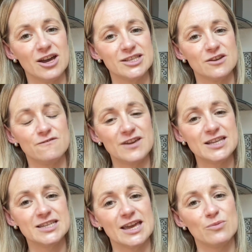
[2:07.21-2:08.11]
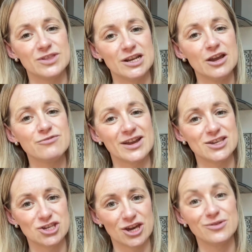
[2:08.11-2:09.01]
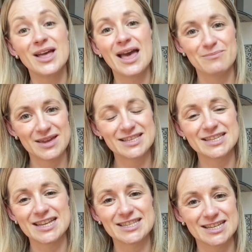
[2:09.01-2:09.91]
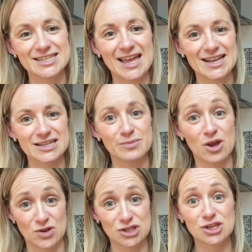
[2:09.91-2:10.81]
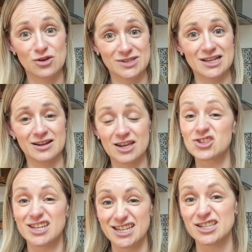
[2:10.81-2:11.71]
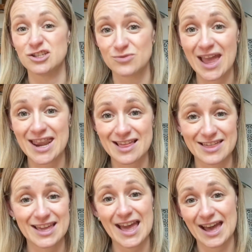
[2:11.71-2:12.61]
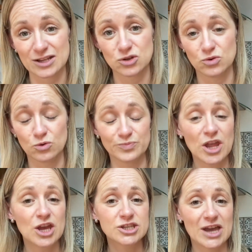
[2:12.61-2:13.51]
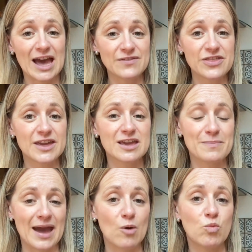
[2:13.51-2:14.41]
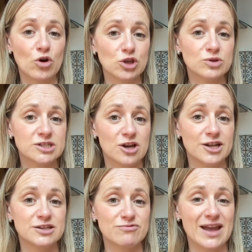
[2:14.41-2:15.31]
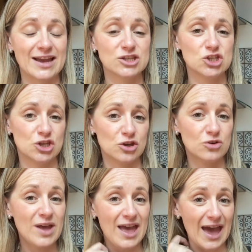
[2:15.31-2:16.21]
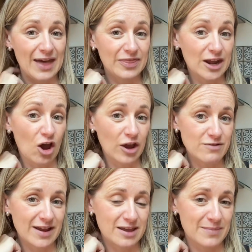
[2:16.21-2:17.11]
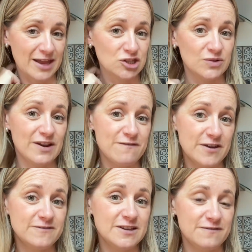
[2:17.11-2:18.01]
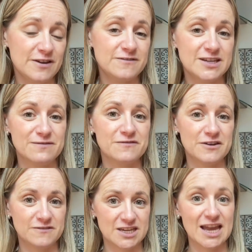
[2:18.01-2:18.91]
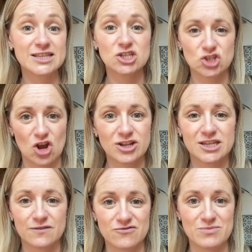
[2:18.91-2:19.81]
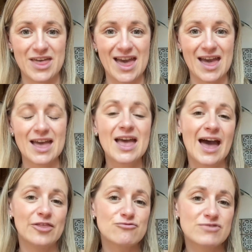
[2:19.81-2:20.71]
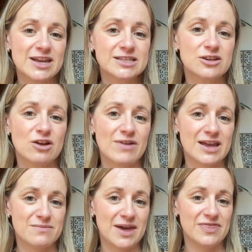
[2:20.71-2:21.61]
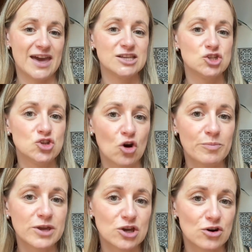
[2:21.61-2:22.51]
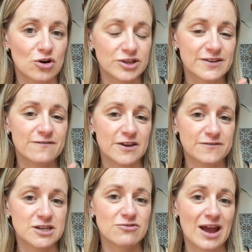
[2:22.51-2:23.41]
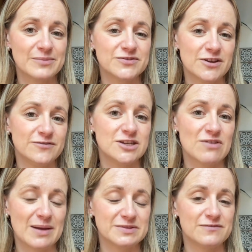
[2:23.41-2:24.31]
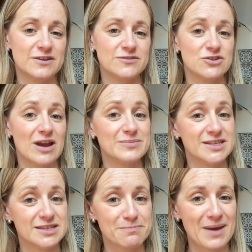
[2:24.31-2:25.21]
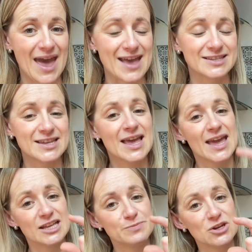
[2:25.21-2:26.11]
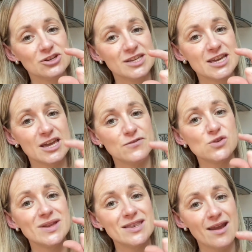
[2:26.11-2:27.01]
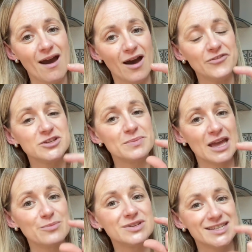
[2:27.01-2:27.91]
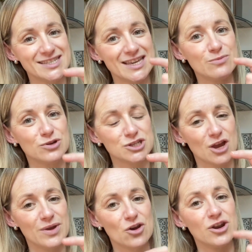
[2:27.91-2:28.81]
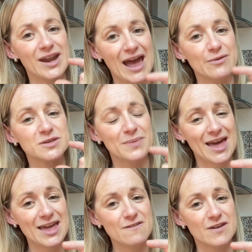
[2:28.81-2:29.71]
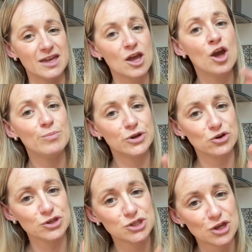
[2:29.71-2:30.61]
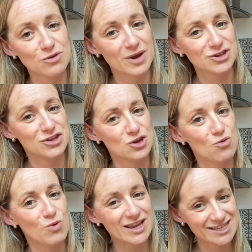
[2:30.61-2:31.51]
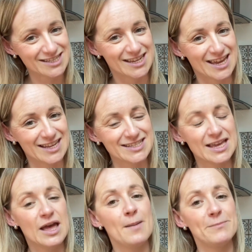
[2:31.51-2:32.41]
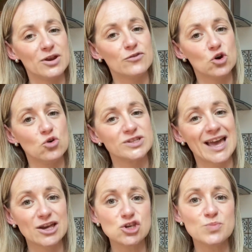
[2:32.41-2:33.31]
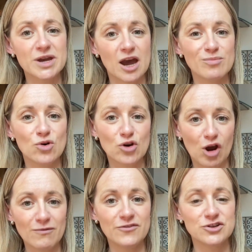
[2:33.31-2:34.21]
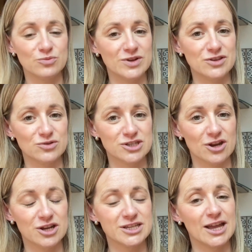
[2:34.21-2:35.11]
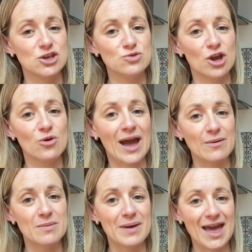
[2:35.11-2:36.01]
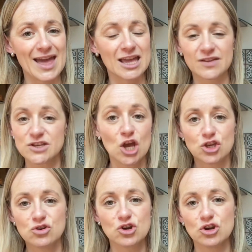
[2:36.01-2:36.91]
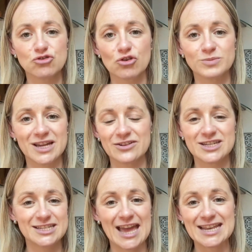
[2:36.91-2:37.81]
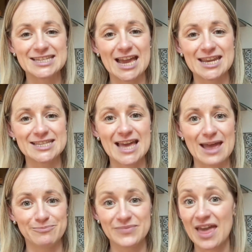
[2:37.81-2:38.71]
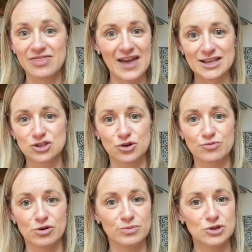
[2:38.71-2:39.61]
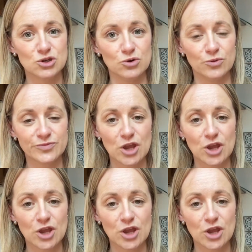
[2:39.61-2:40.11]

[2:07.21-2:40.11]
So feeding it with a low ratio means that it doesn't end up going so sluggish that it doesn't do anything at all. So have a think about what your starter reacts to, and then I recommend doing a 50, 50 and 50 and starting from there. And the reason I recommend that is not because 50 grams, 50 grams and 50 grams is the best. It's because it gives you enough to be able to see what's going on and how it's behaving, but not so much that you're wasting it. But of course, as you become more confident with your starter and you know how it behaves, you could drop down to 10, 10 and 10. That's not a problem at all.